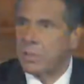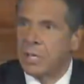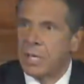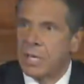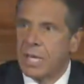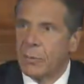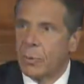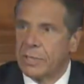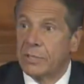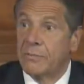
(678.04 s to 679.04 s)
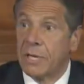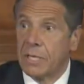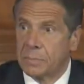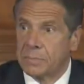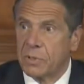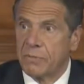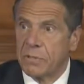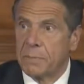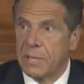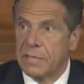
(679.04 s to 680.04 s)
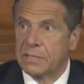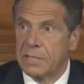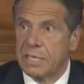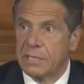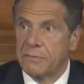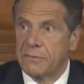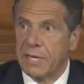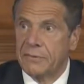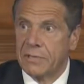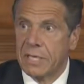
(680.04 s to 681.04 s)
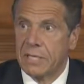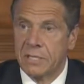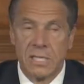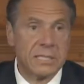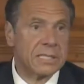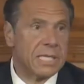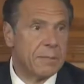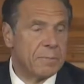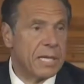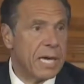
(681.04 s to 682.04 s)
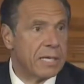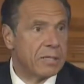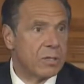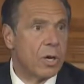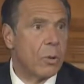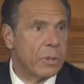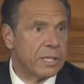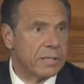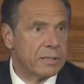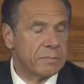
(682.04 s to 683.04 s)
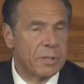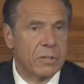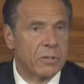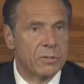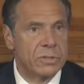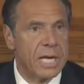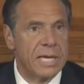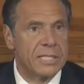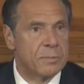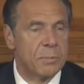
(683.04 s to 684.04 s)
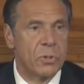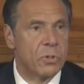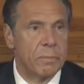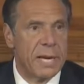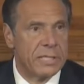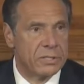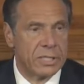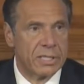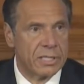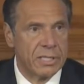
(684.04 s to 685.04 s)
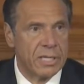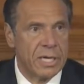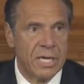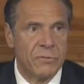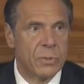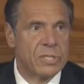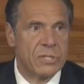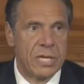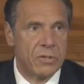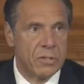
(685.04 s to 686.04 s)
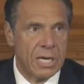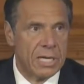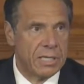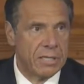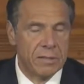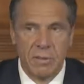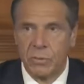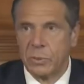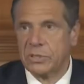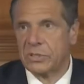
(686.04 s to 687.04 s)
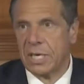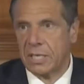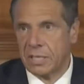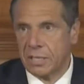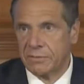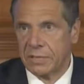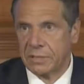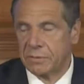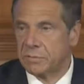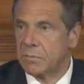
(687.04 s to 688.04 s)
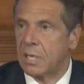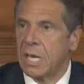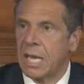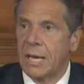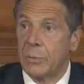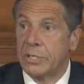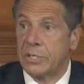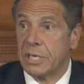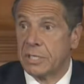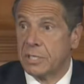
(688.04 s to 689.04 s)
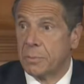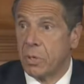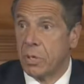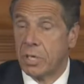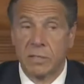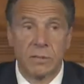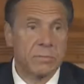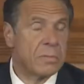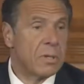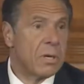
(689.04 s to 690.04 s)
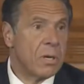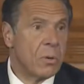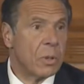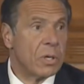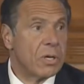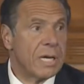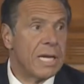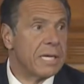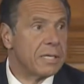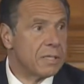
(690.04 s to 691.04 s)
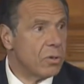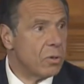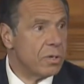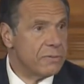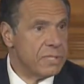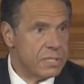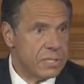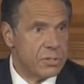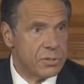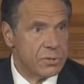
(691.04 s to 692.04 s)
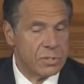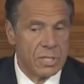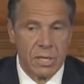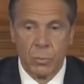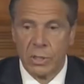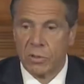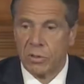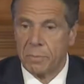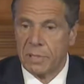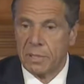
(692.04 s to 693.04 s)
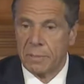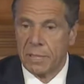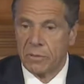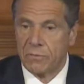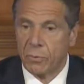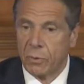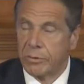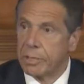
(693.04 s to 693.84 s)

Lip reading: that we developed over the past 95 days. Let's keep that going, because that is pure magic. If we stay united and we stay loving and we stay smart, we're going to handle all of these issues and we're going to be the better for it.